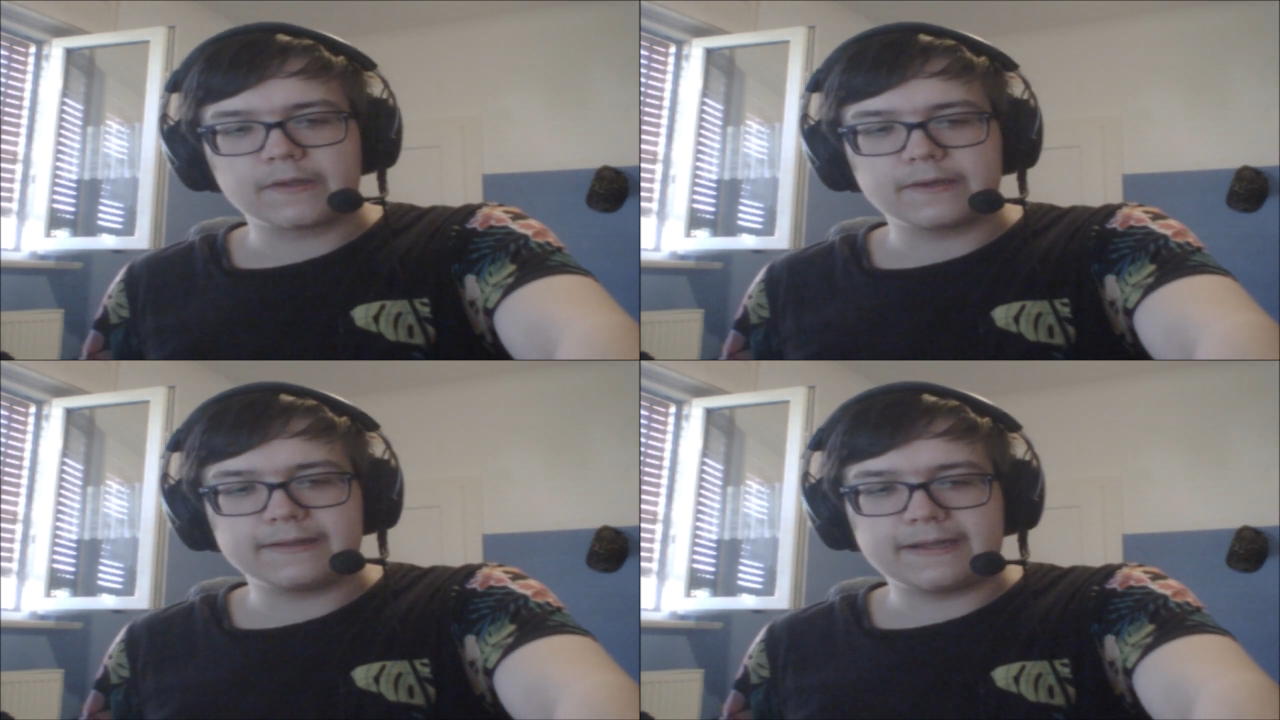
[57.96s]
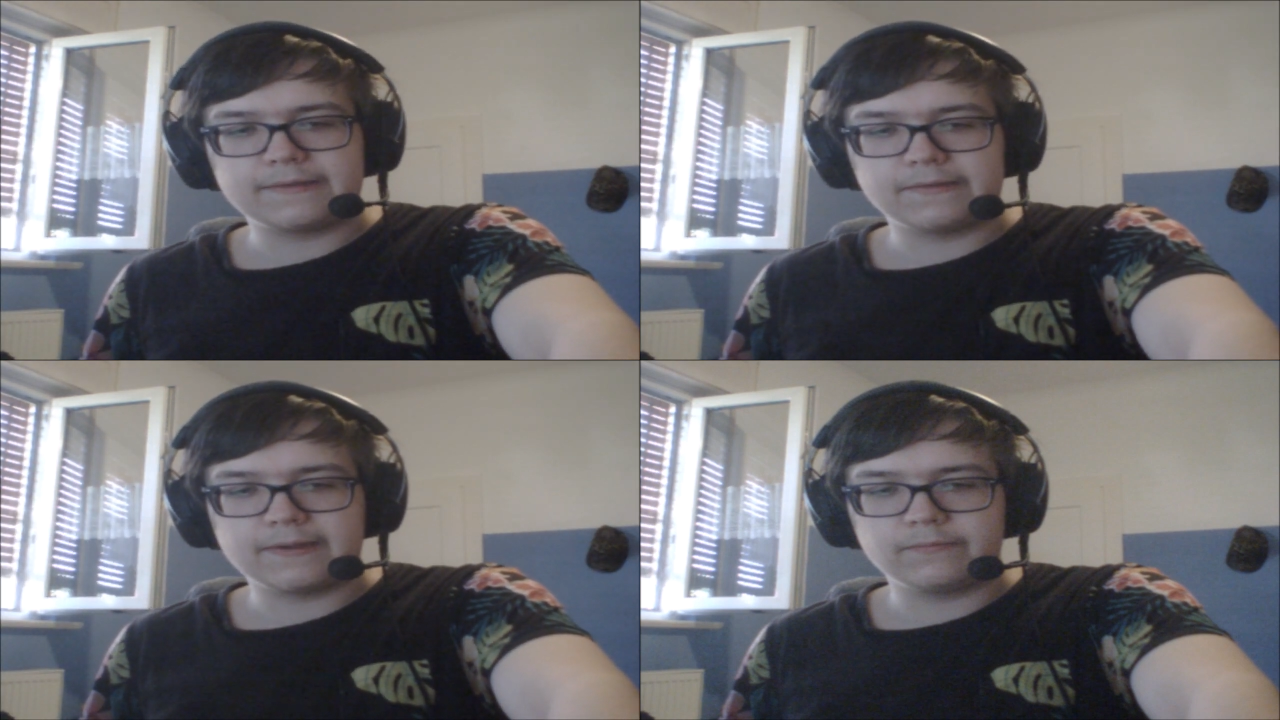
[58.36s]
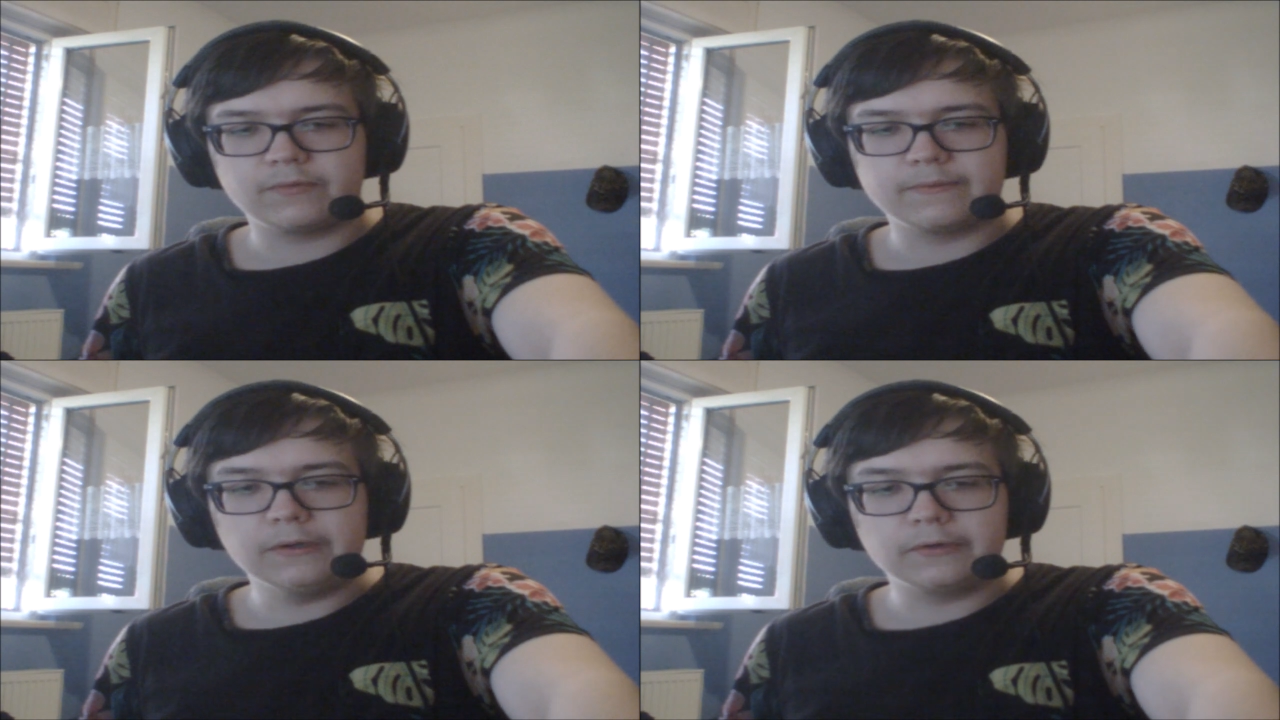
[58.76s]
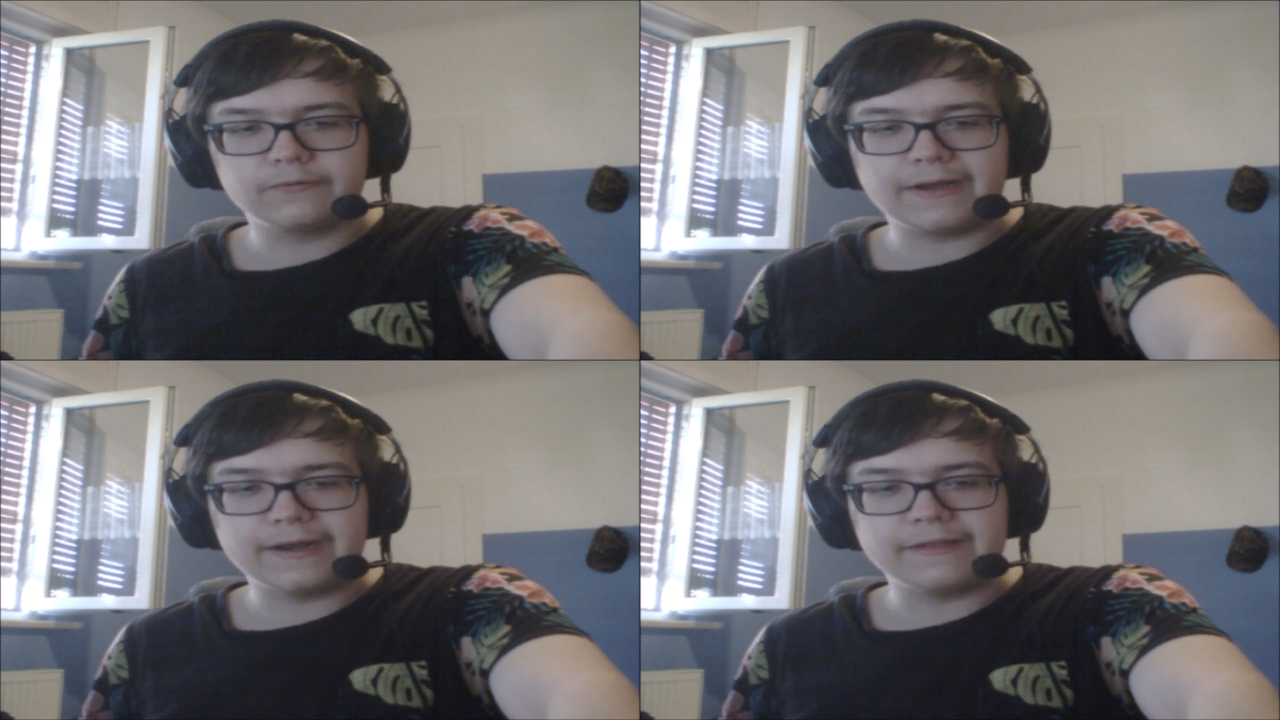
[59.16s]
Glad that woman
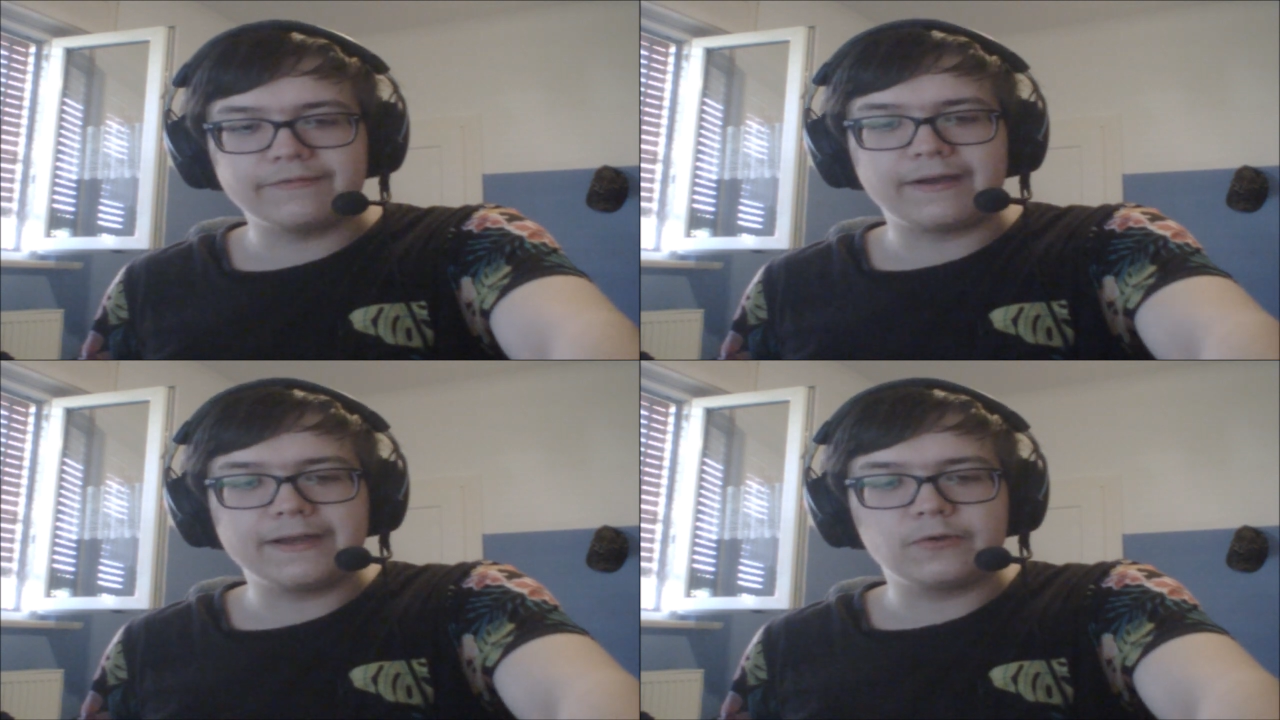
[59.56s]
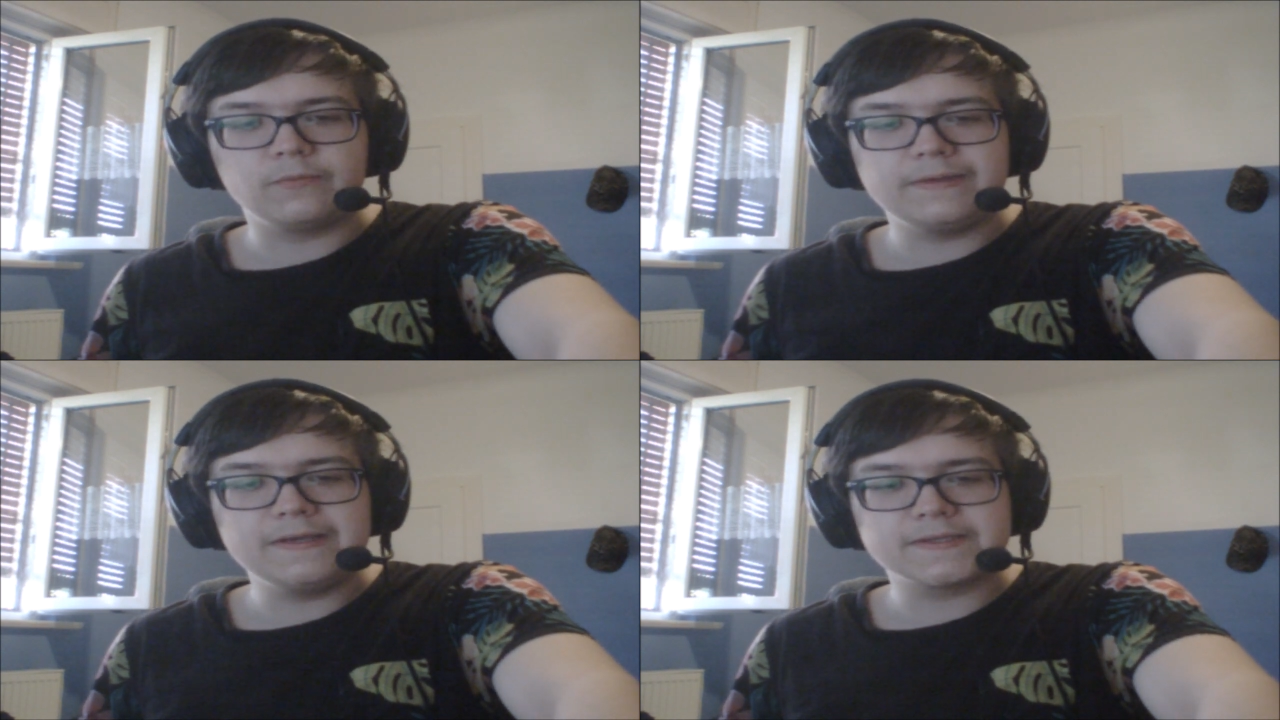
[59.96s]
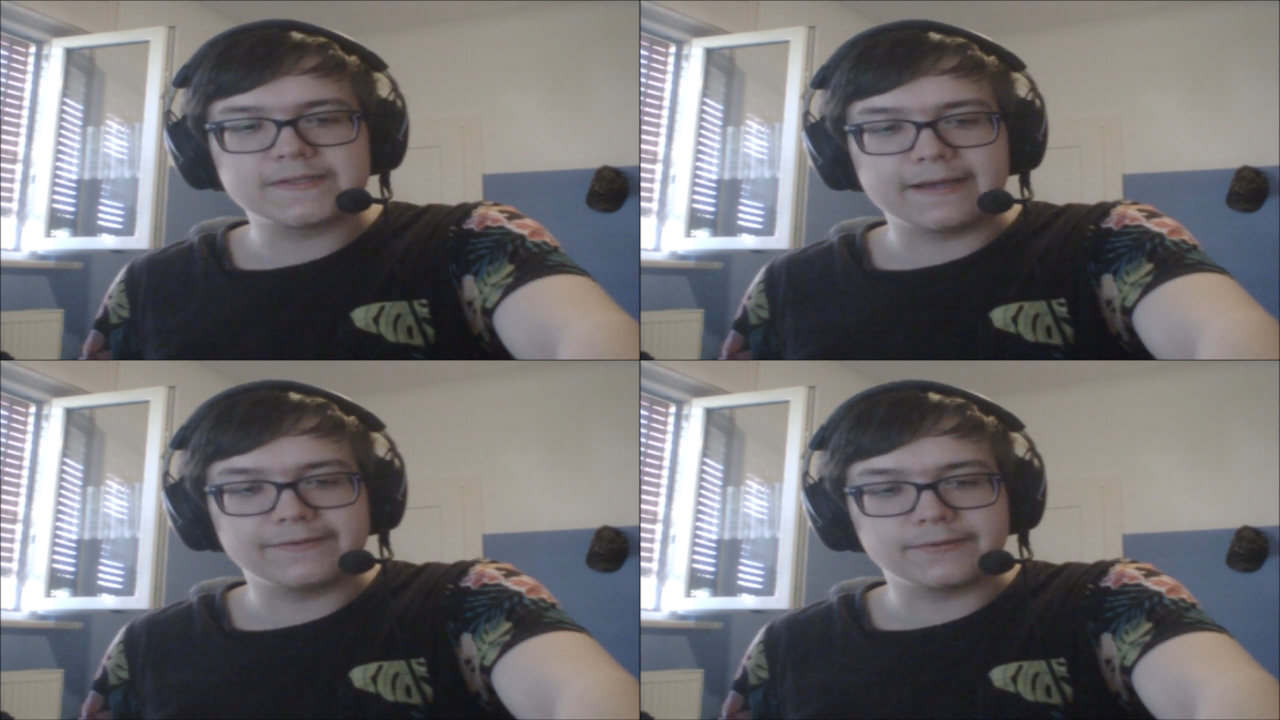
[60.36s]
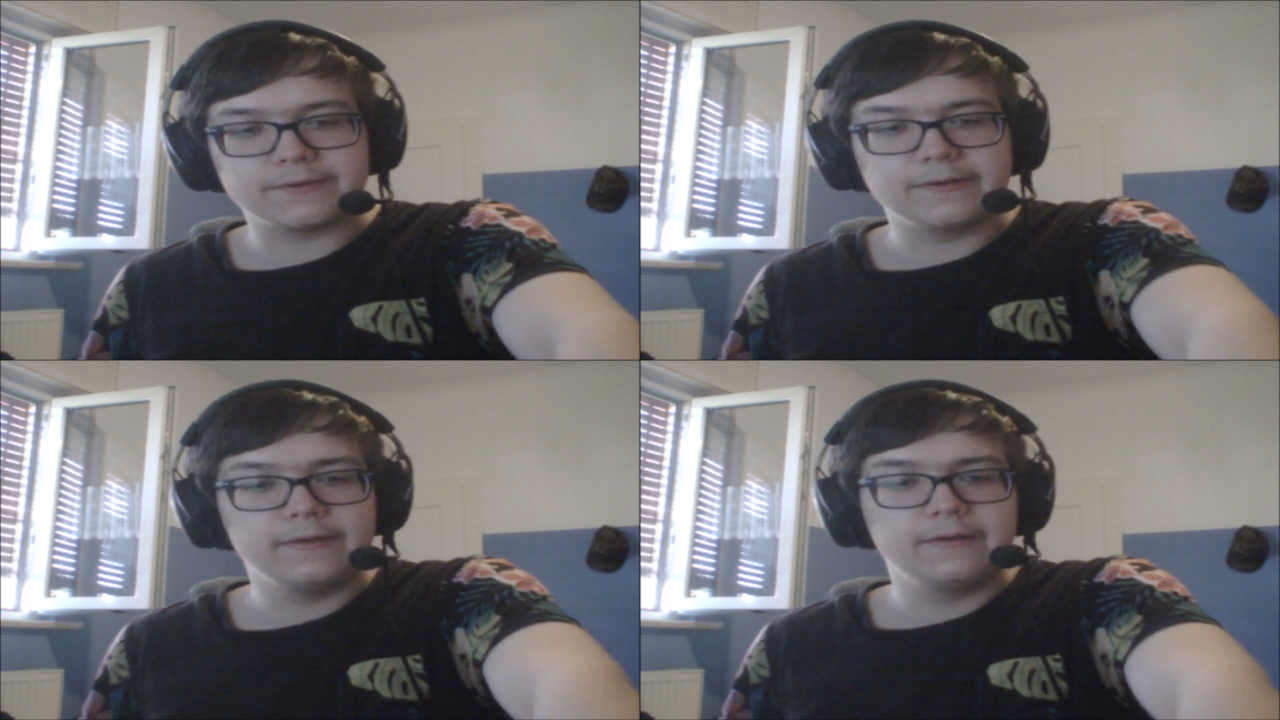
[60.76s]
could finally find her peace
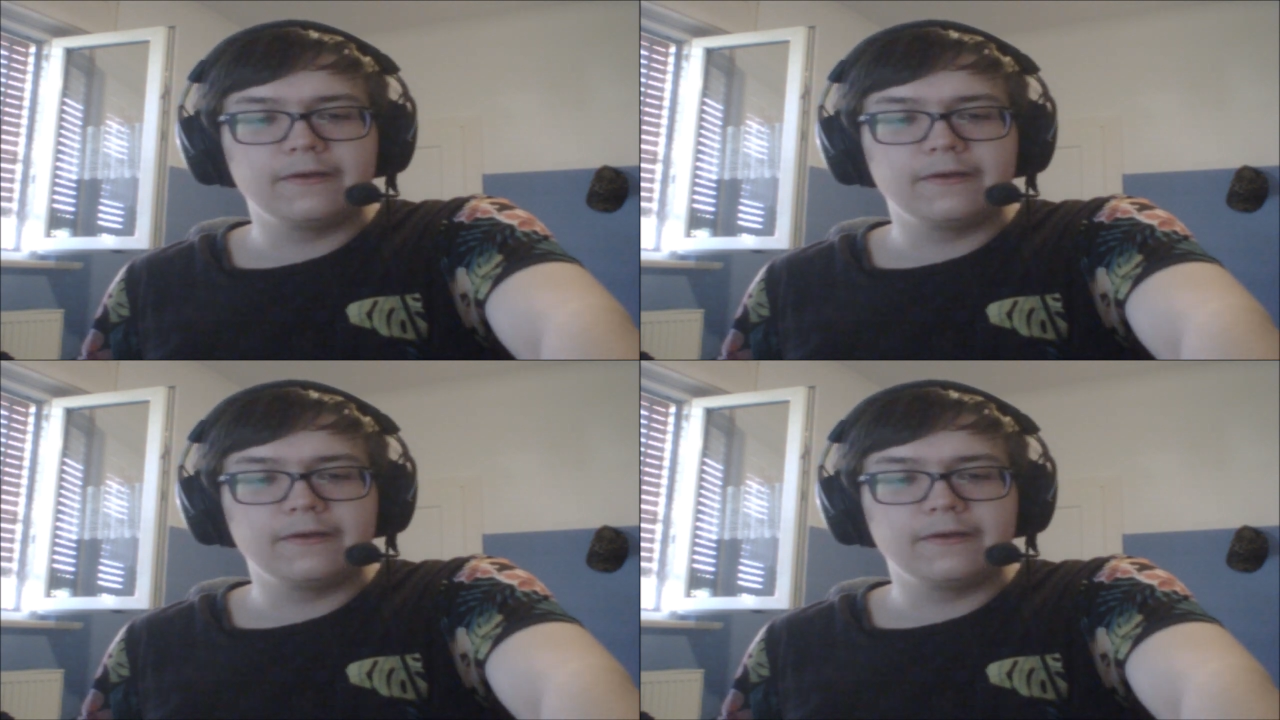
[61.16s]
after